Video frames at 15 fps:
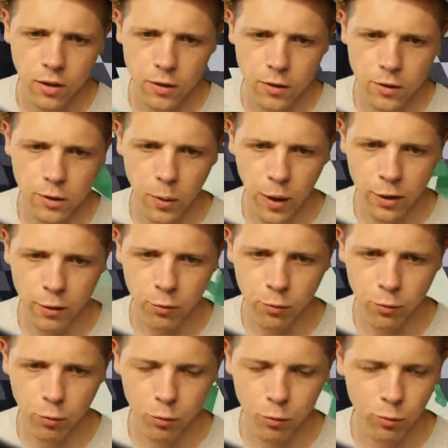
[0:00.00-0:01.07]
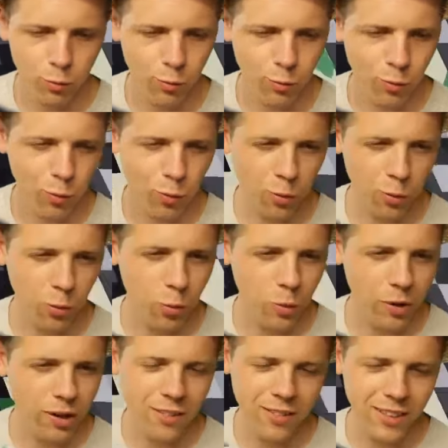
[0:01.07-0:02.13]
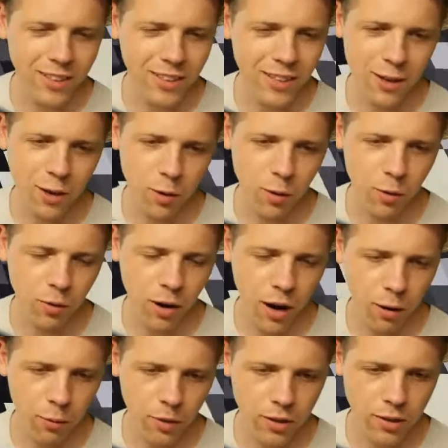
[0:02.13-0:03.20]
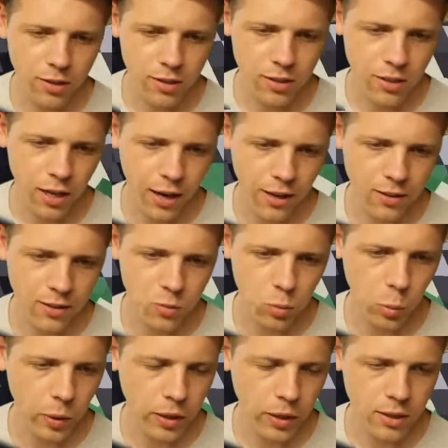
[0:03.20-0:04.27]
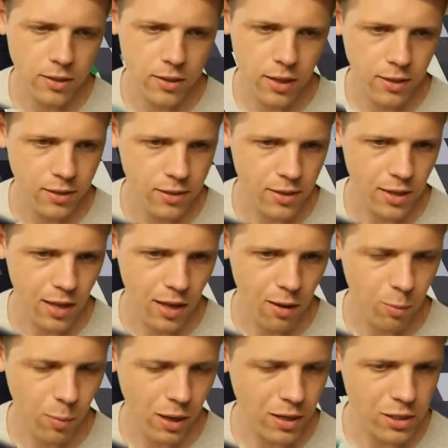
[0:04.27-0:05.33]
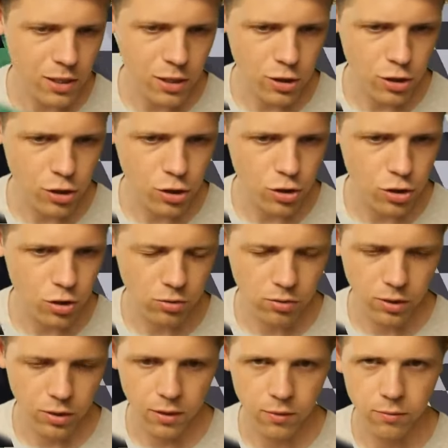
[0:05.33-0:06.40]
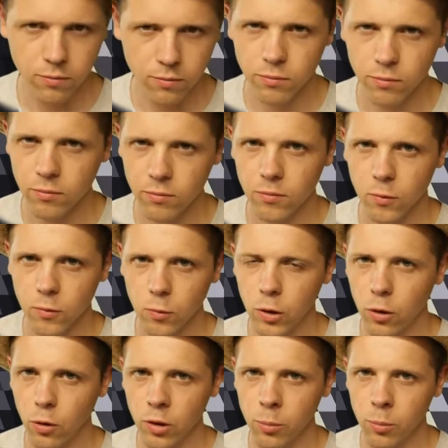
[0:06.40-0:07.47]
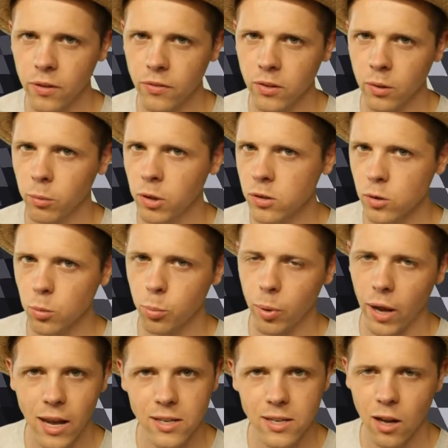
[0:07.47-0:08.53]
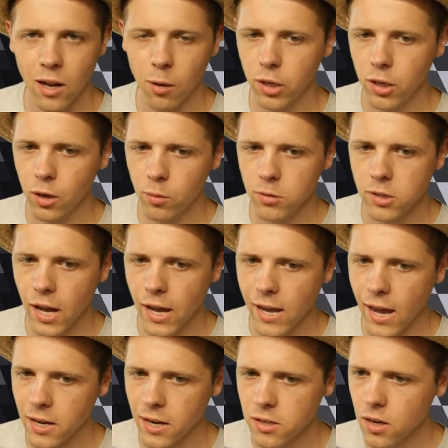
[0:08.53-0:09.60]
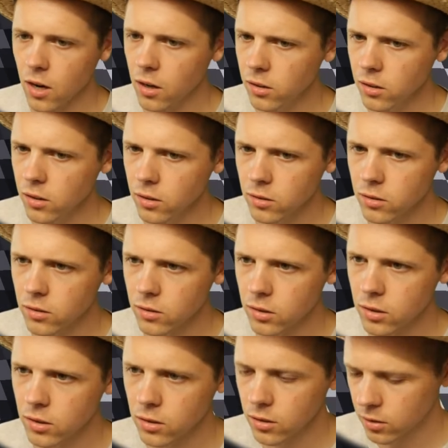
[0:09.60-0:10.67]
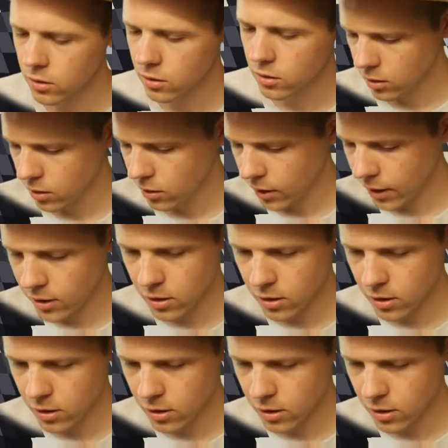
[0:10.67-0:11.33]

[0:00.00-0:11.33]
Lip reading: So I don't really know how it decides when it sends that message. Like, would it only be if somebody surpassed how many nodes I had dug? And